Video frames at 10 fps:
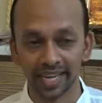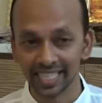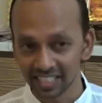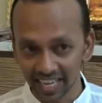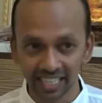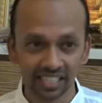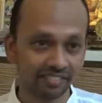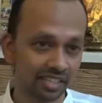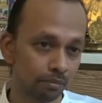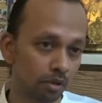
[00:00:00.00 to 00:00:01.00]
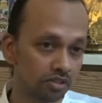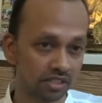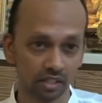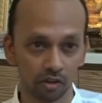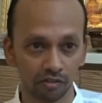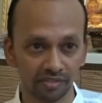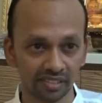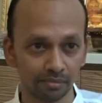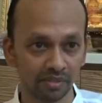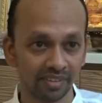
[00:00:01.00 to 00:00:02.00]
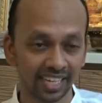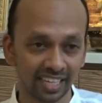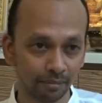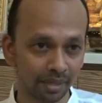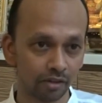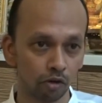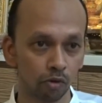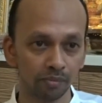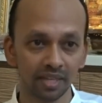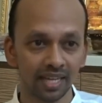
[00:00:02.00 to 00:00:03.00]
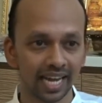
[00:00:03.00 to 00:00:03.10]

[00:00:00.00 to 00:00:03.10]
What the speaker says: I get angry with the boss in the office, but when I come back home,